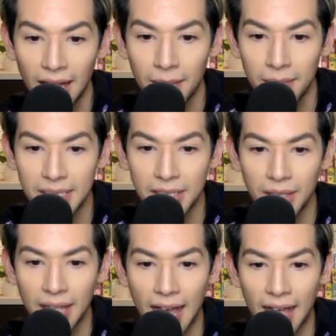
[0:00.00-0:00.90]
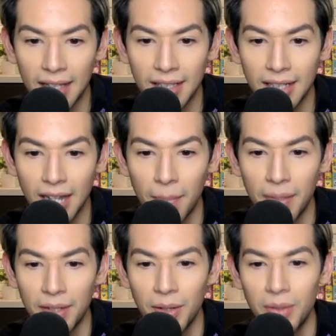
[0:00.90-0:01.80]
I'm still cackling up
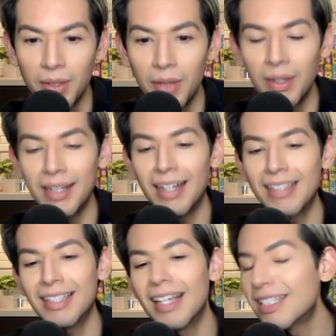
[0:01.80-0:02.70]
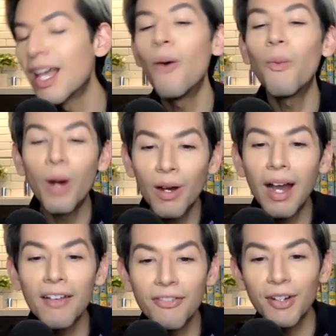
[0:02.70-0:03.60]
at No No and Yes Yes. Well,
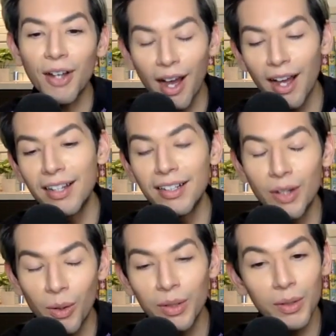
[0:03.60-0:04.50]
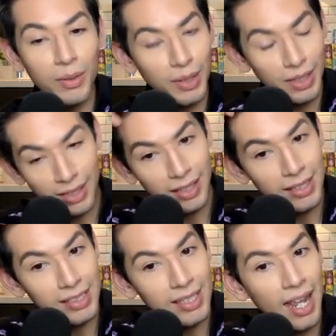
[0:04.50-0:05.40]
I forgot No No uh,
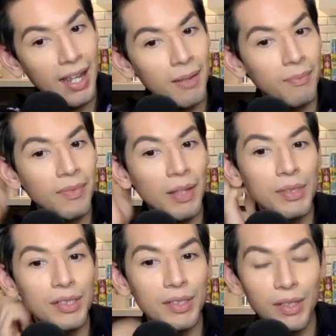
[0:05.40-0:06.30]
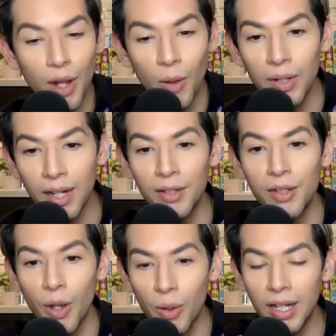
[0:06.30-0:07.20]
his name. It was Nona,
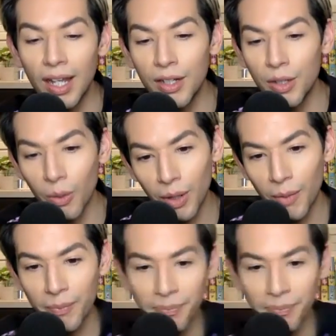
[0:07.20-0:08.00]
Nona and No No.